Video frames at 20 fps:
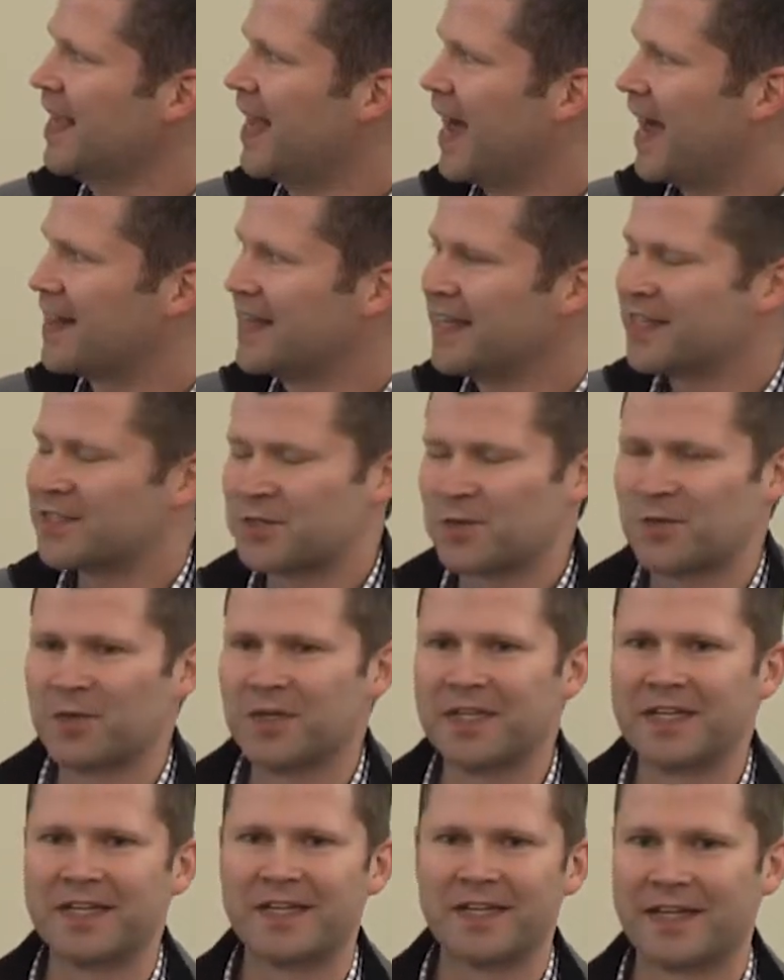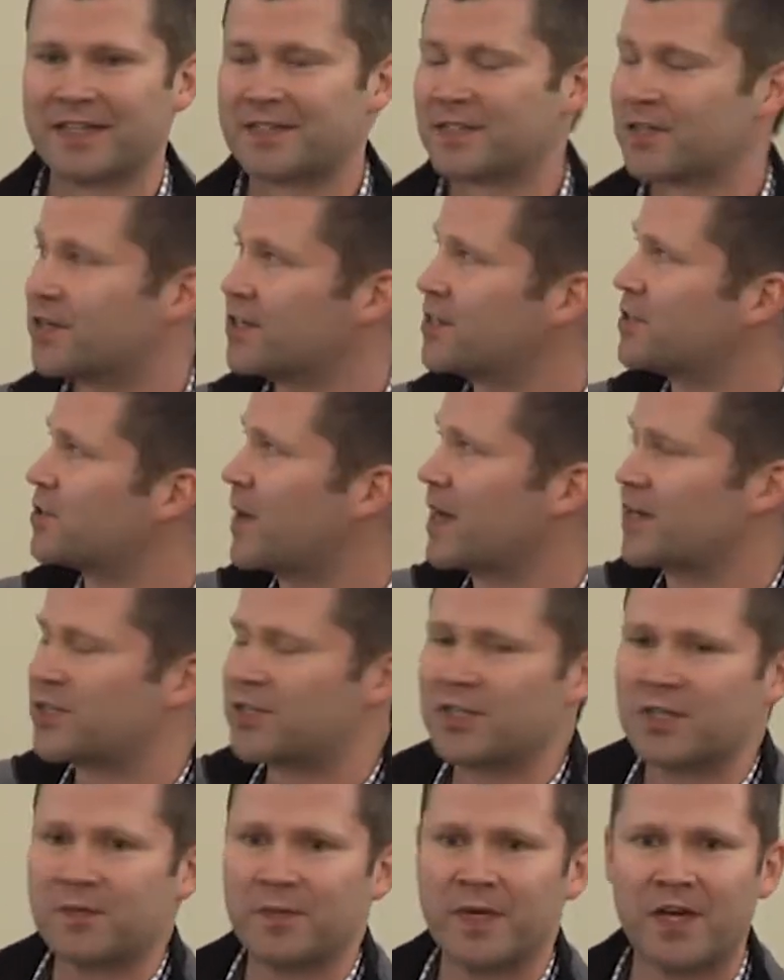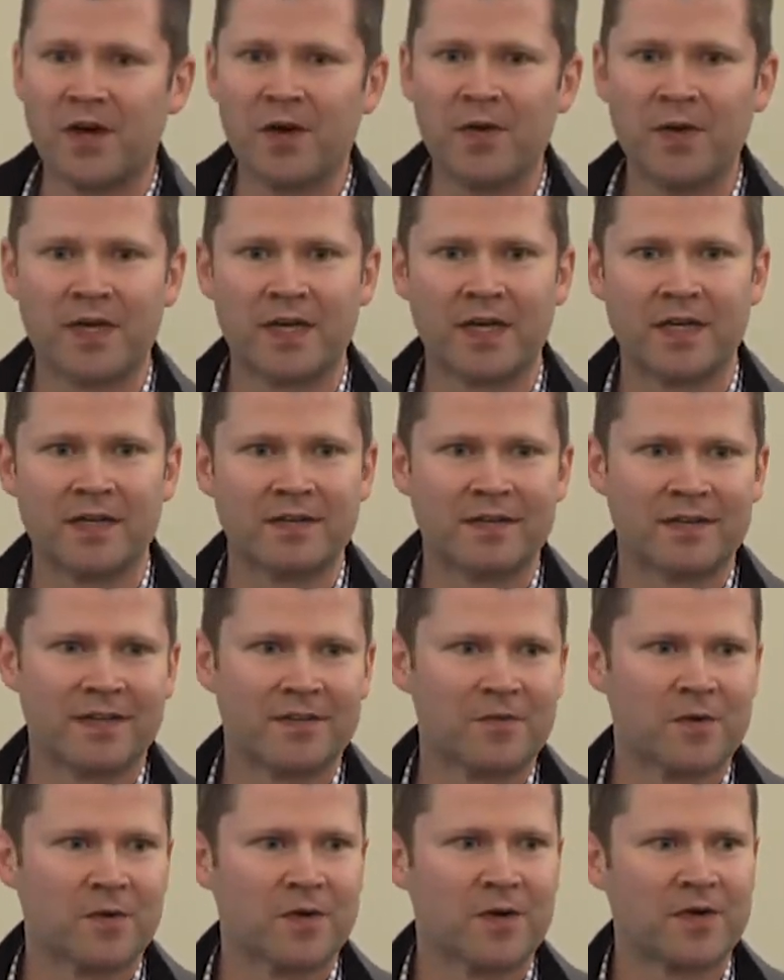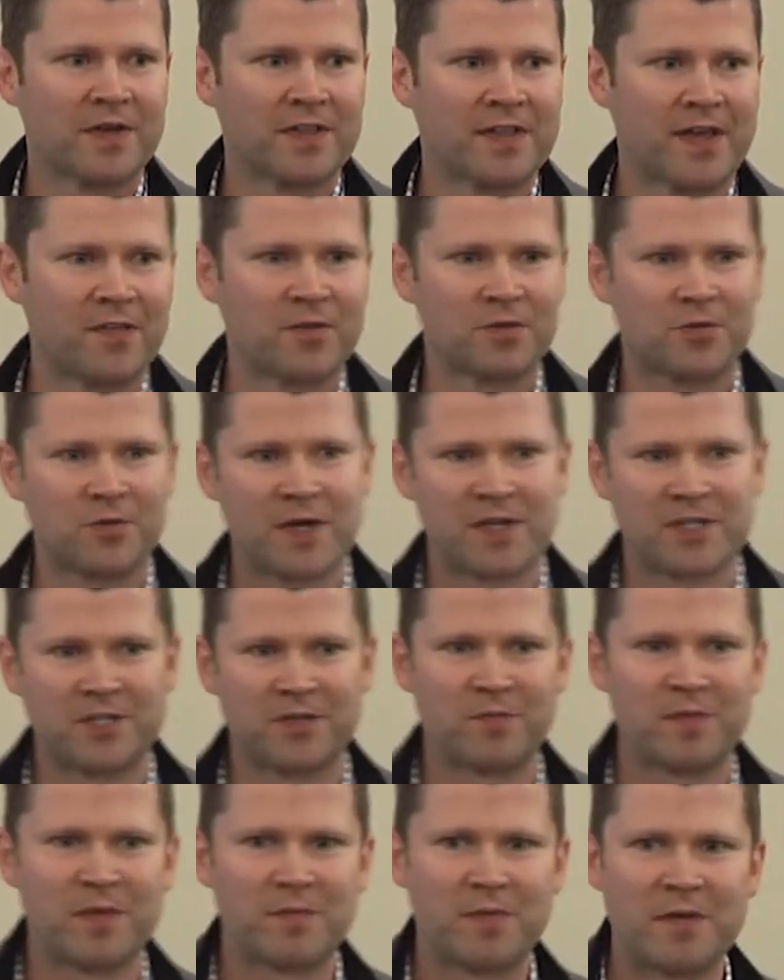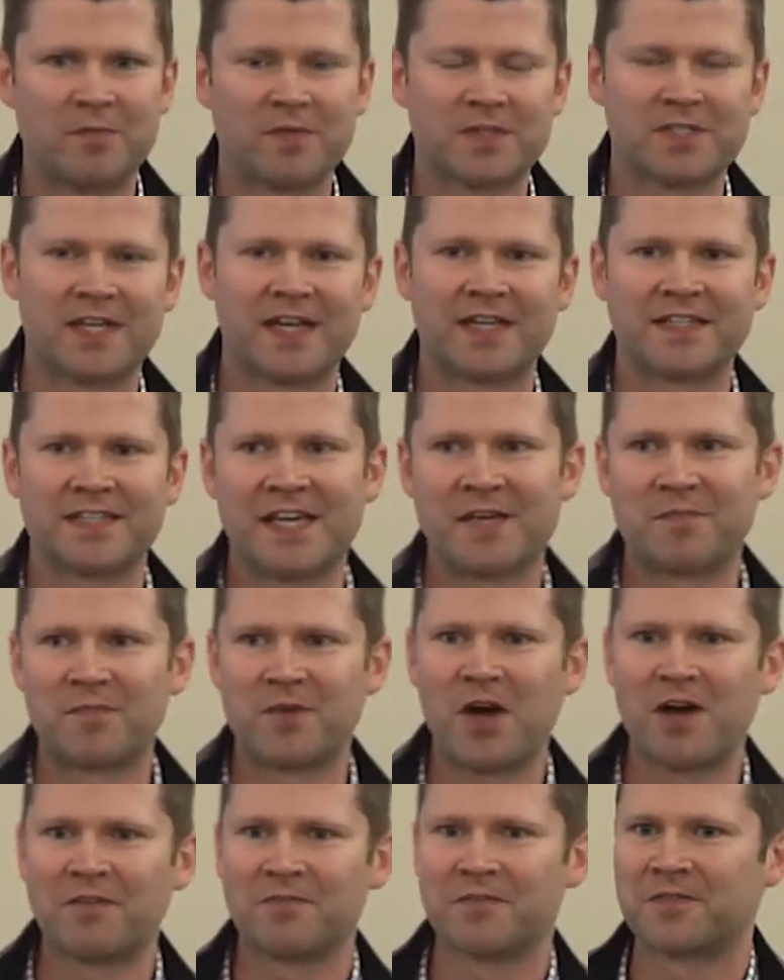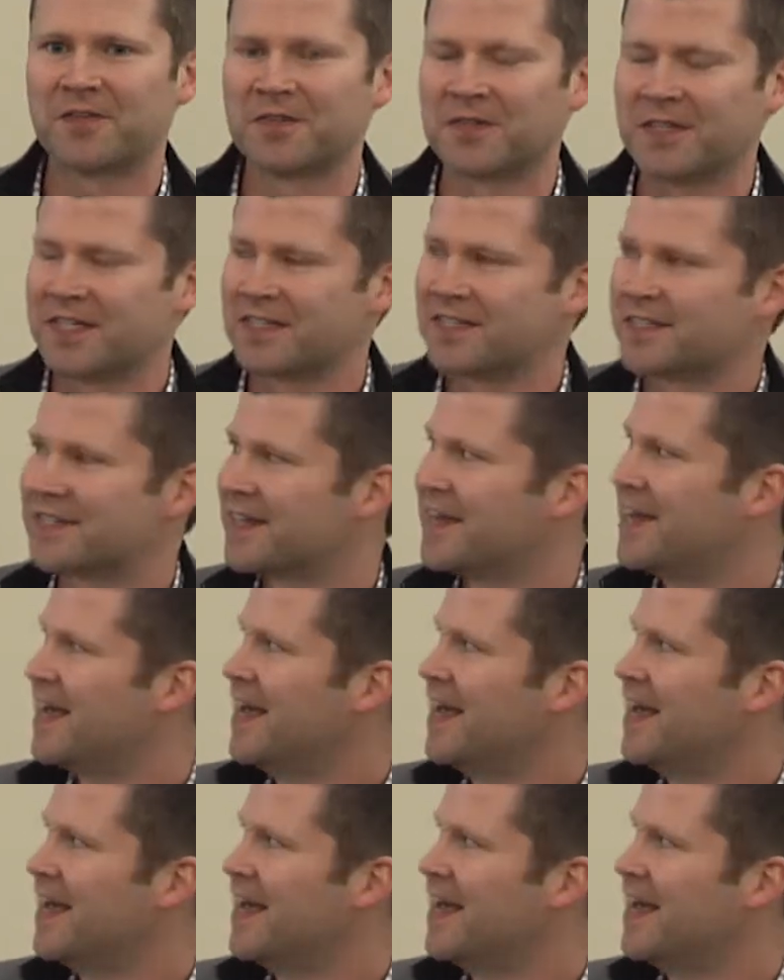I think it's a good direction to be going in. If we were going in the other direction, it would be people saying, take me off of your list.